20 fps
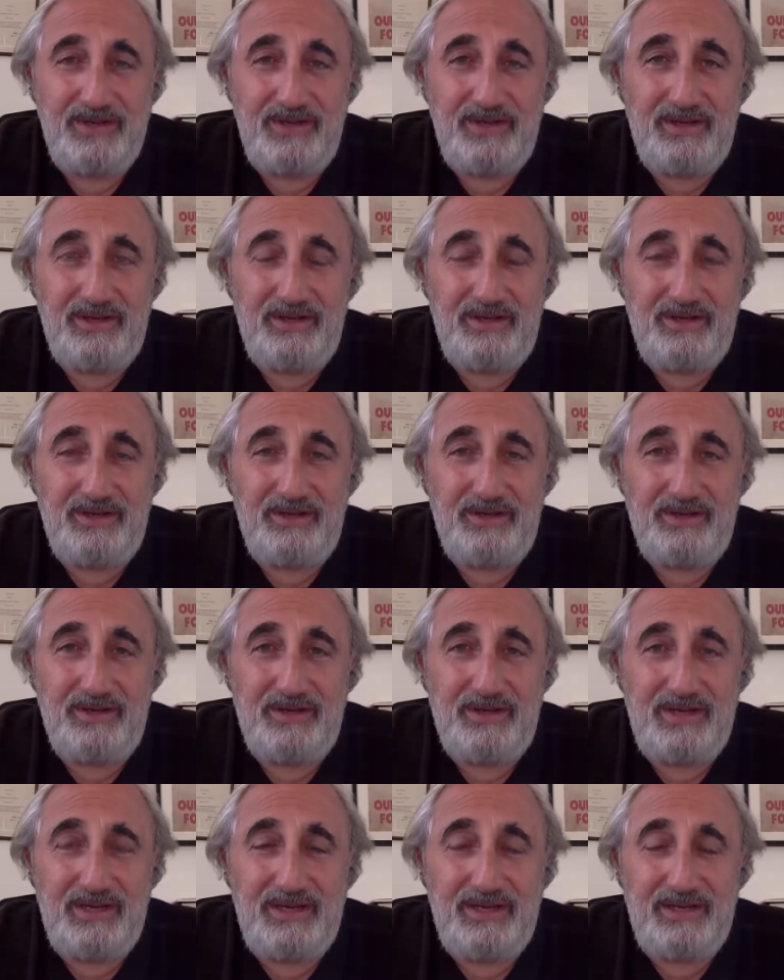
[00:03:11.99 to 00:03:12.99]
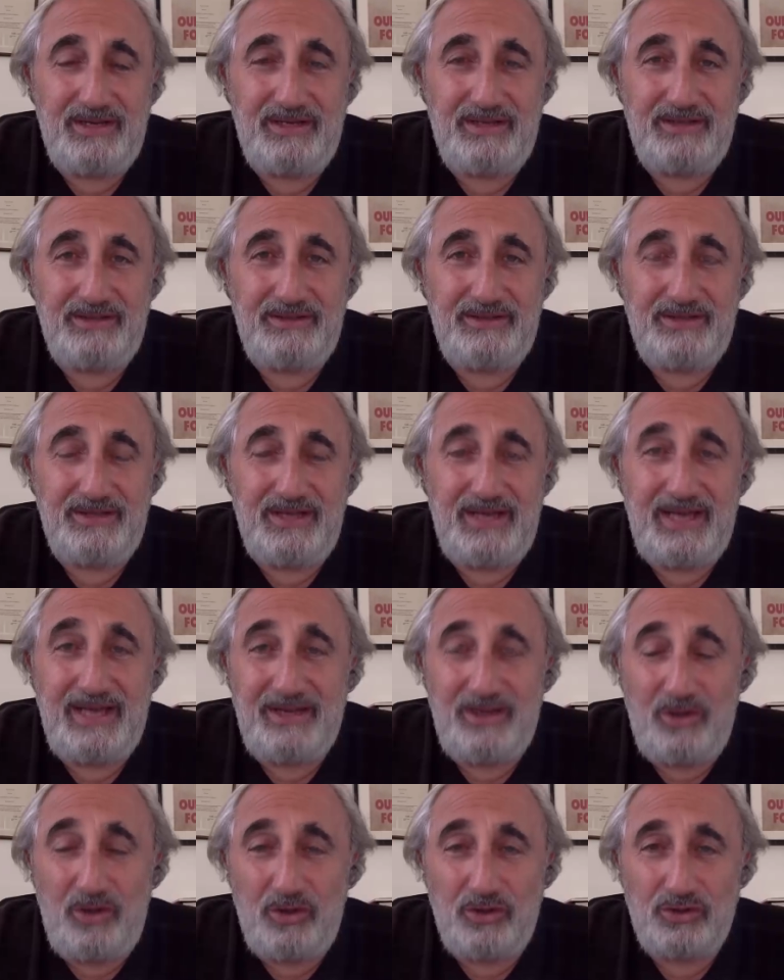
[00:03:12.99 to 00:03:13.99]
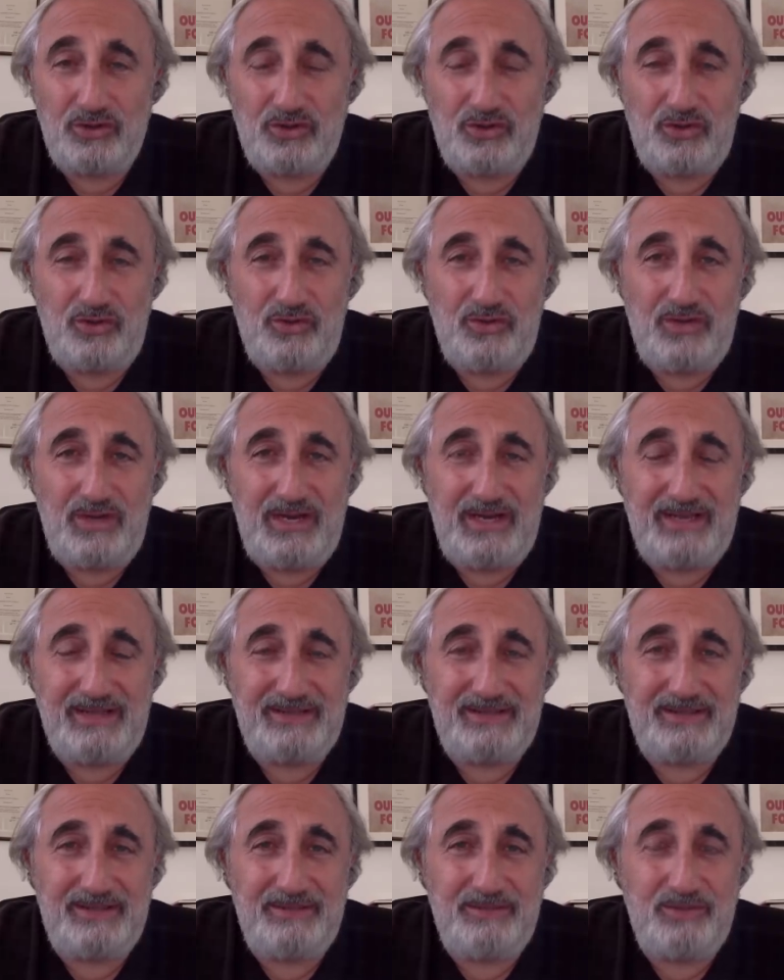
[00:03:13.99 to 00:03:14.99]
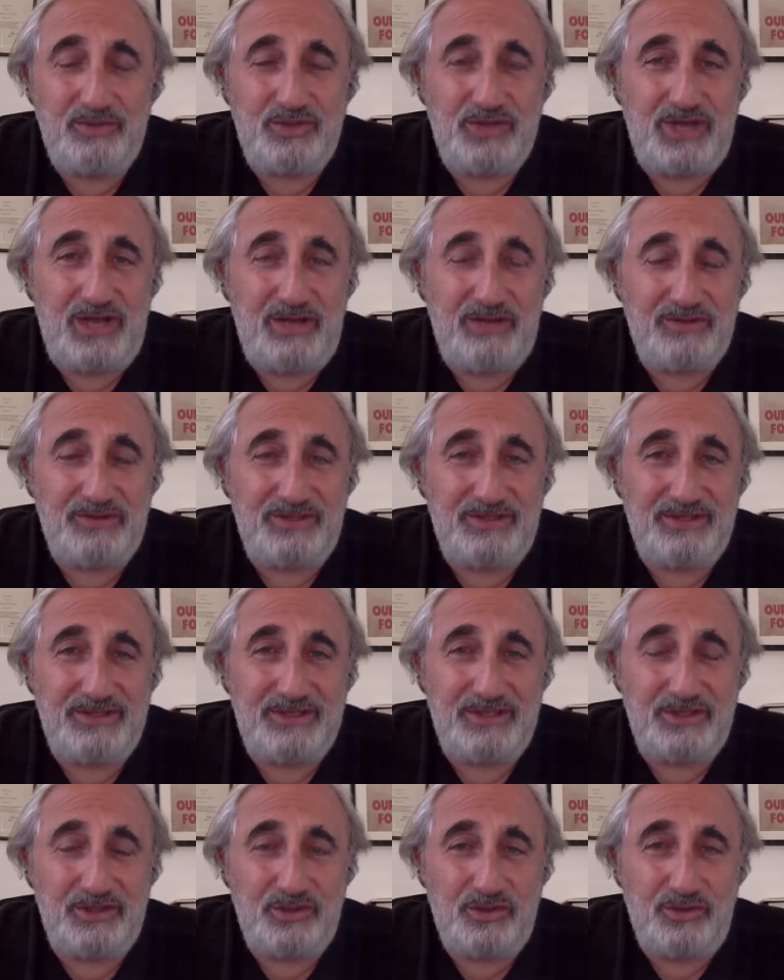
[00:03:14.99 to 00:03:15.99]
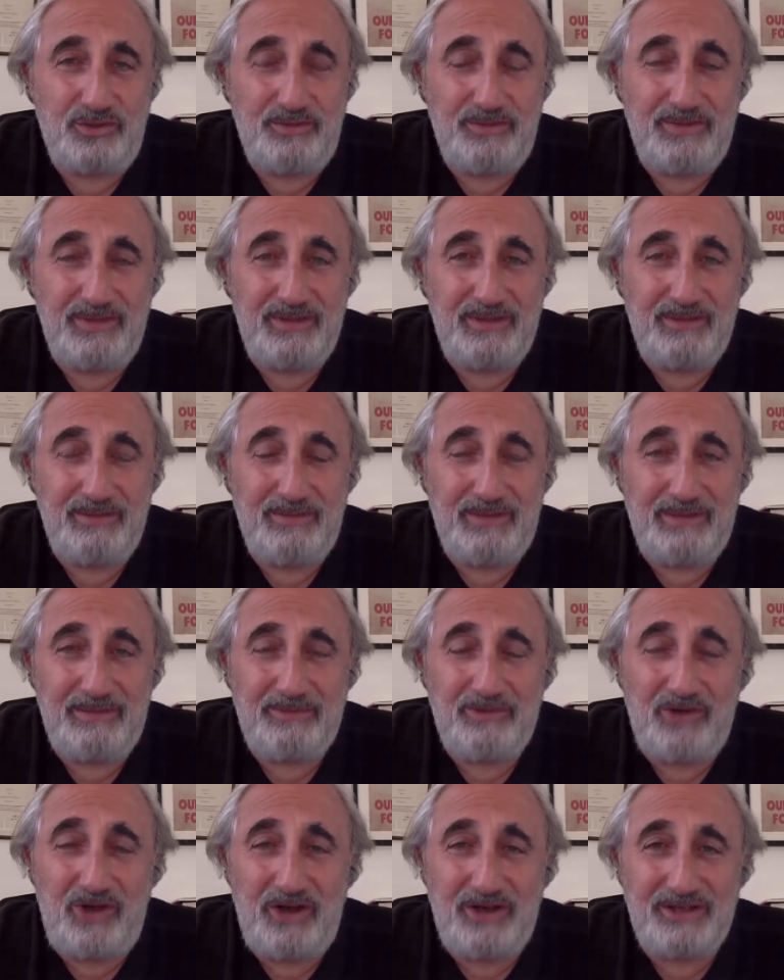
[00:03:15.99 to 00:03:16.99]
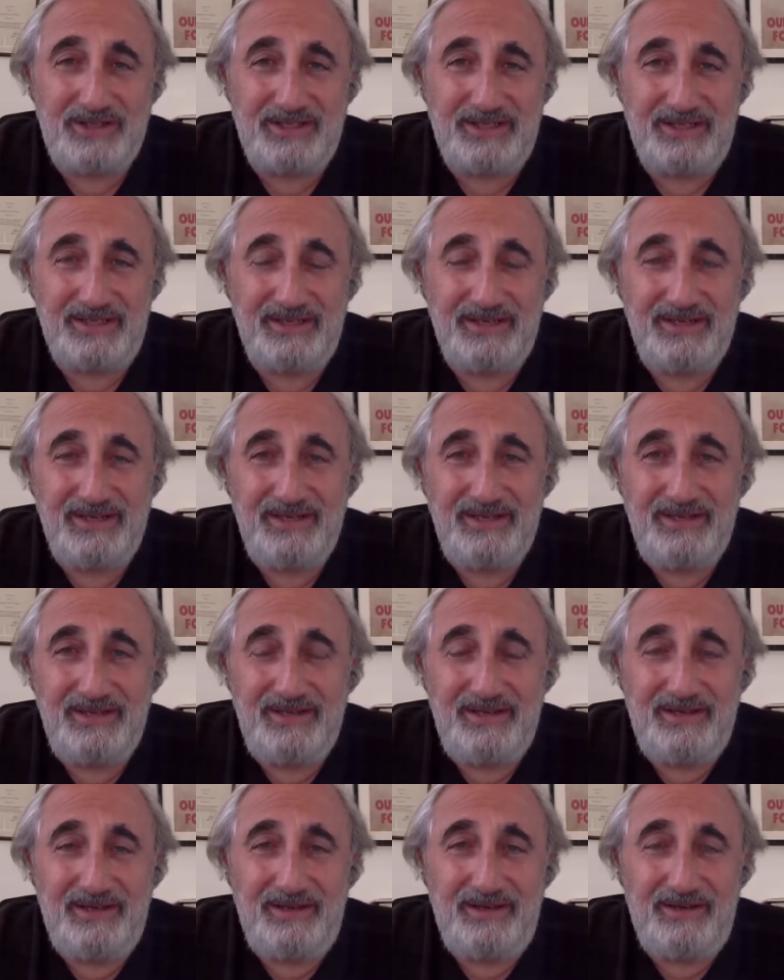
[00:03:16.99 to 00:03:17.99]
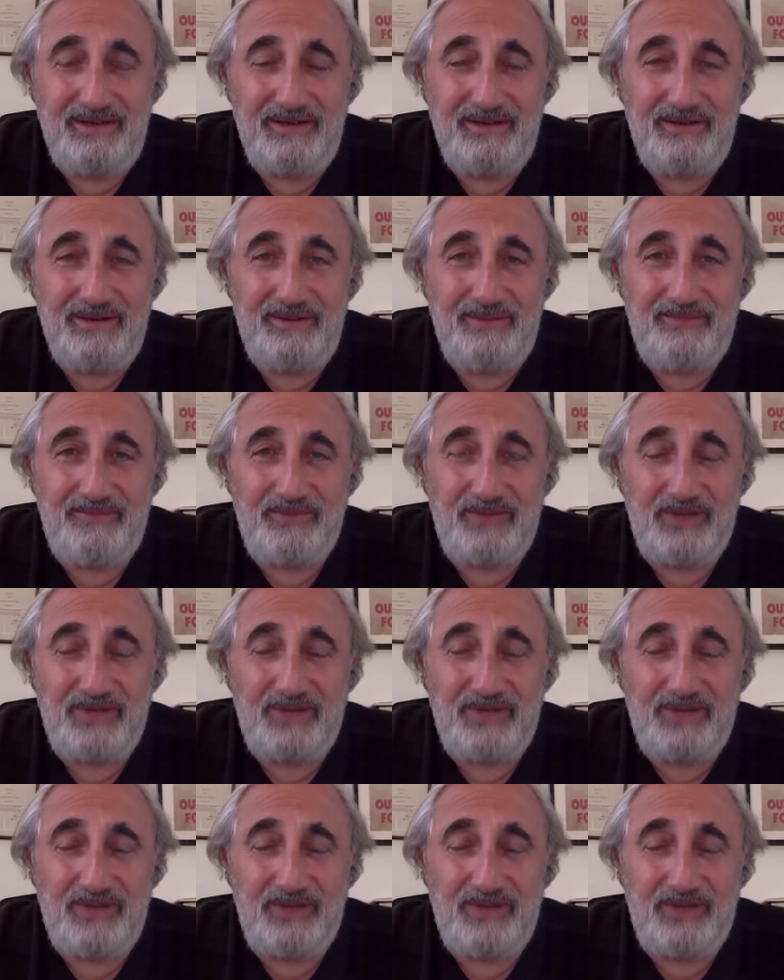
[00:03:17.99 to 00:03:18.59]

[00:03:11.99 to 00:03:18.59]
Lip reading: and also at Munchausen syndrome by proxy, where